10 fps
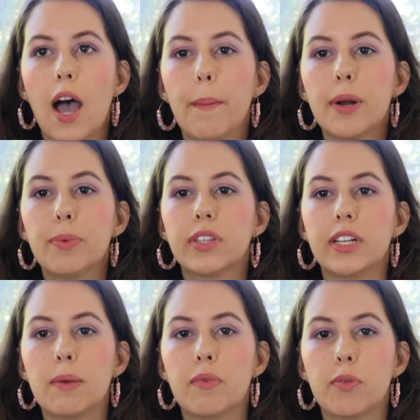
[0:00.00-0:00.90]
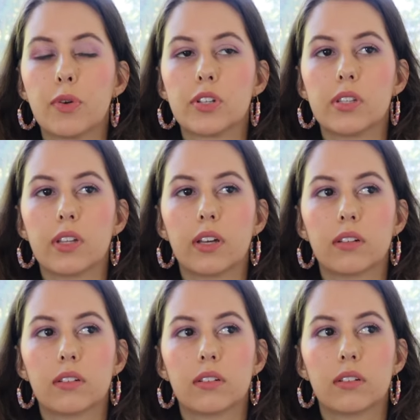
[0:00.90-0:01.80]
gonna put the name of the person that
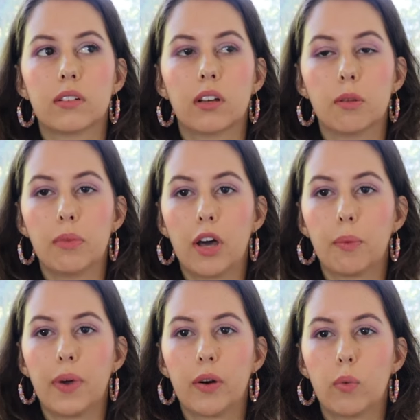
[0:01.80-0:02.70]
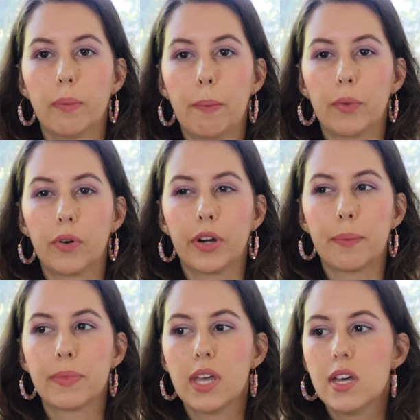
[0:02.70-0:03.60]
on the bottom. I don't remember her
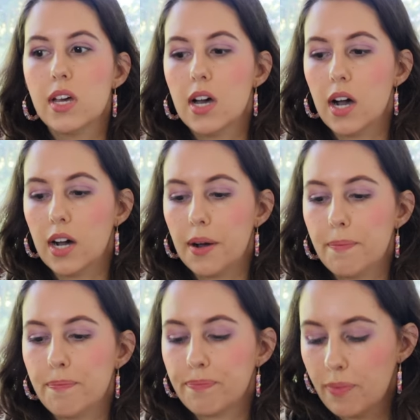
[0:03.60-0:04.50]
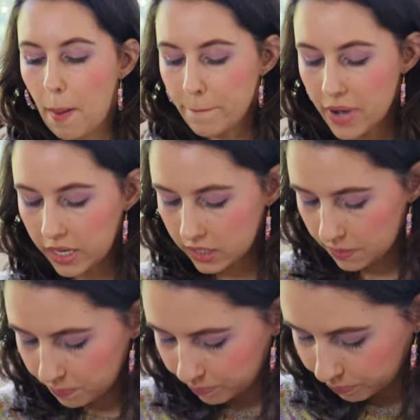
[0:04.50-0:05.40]
name. But
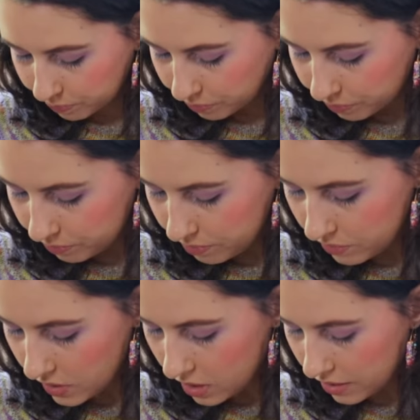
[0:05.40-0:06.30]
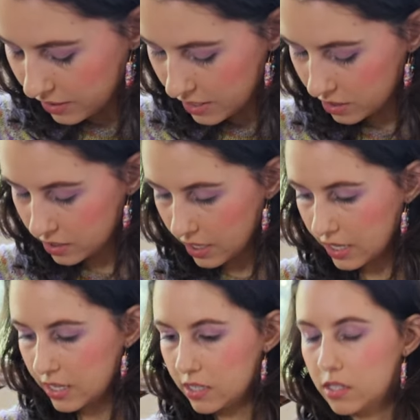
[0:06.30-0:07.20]
this
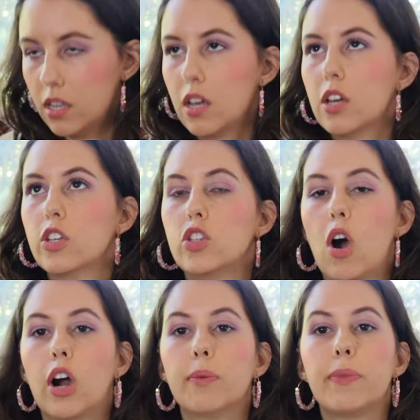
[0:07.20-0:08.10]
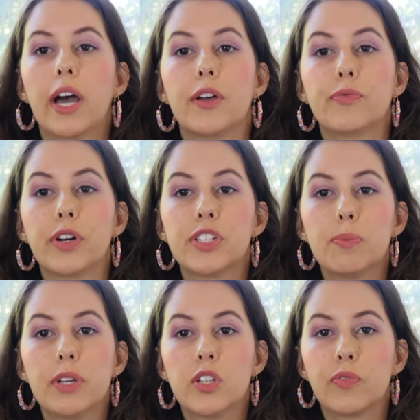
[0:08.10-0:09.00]
is yarn by Fuzzy
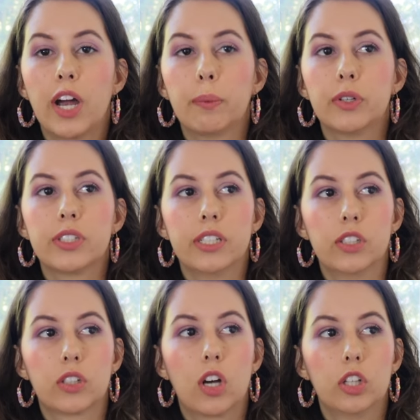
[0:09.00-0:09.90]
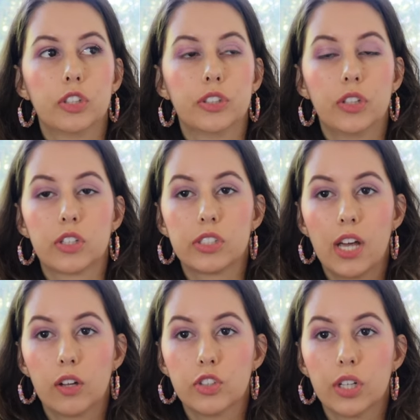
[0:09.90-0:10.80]
Peach Fibers in the color
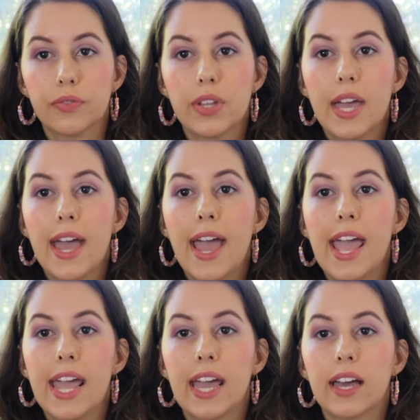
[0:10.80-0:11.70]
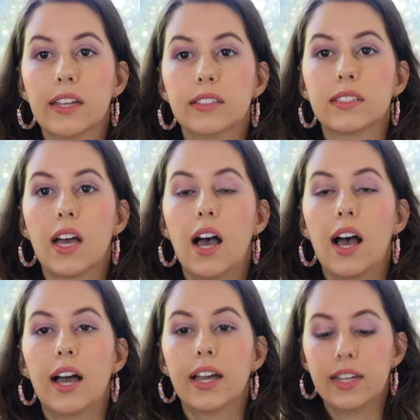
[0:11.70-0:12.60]
Nostalgia. And
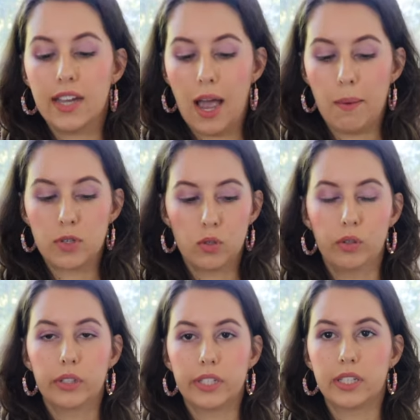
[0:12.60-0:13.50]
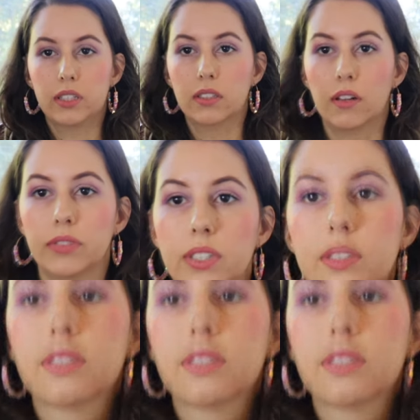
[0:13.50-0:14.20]
I absolutely loved it.